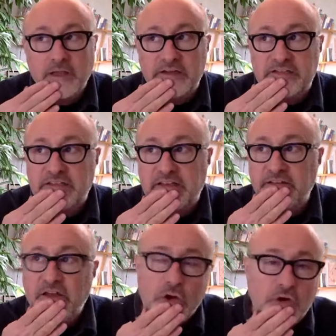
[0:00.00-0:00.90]
And he
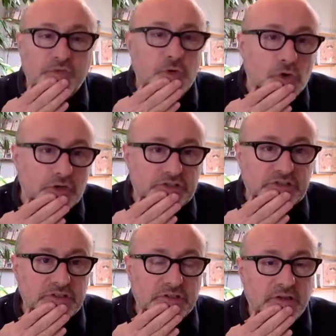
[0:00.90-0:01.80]
said, no, of
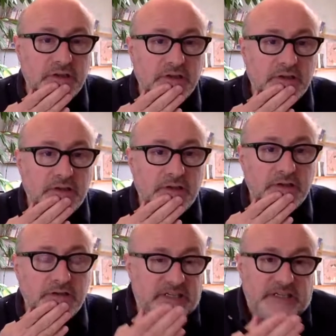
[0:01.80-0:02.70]
course.
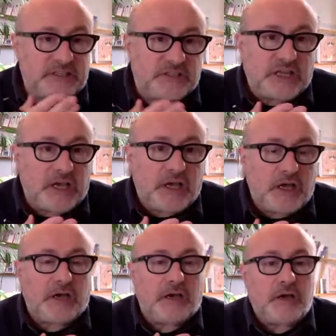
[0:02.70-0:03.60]
This
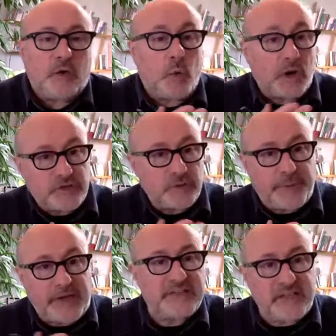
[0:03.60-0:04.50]

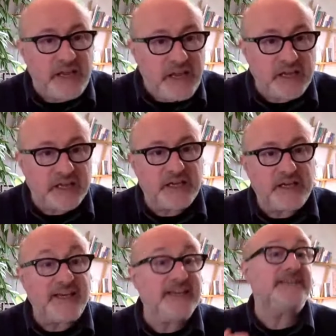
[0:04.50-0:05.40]
water-based ink
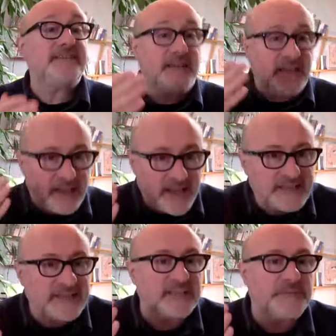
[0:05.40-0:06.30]
is
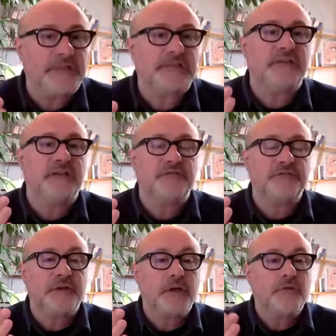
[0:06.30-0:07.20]
less
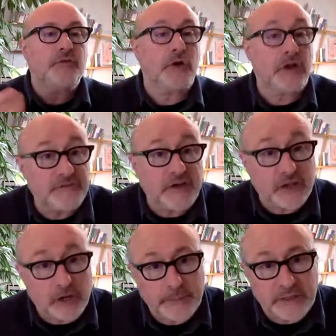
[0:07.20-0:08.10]
expensive for our
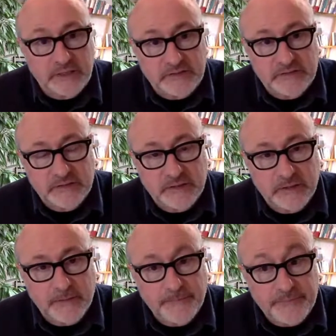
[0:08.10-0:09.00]
environment.
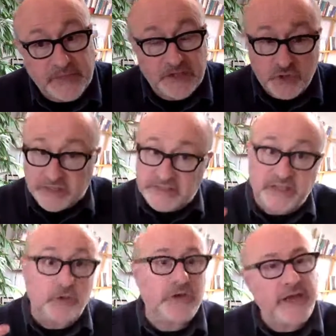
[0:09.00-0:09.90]
So I
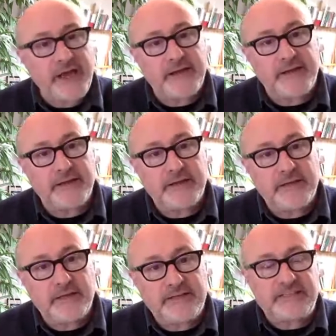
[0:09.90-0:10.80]
said, okay,
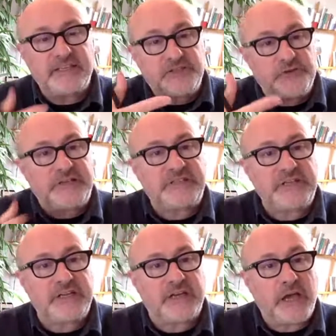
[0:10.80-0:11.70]
that's
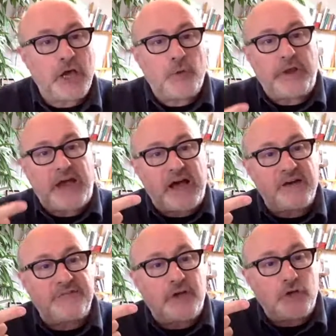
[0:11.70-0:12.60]
interesting. We
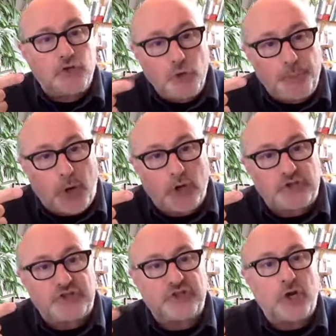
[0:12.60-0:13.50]
have 2
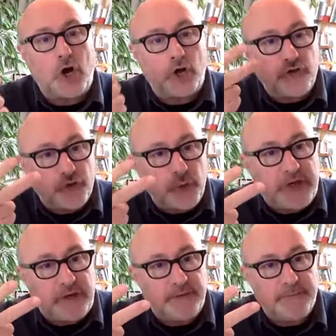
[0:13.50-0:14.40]
points on
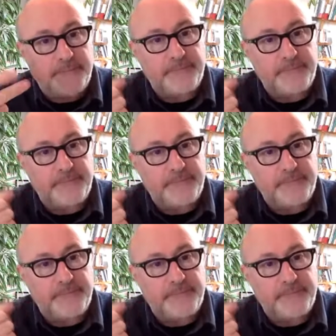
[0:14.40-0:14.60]
3.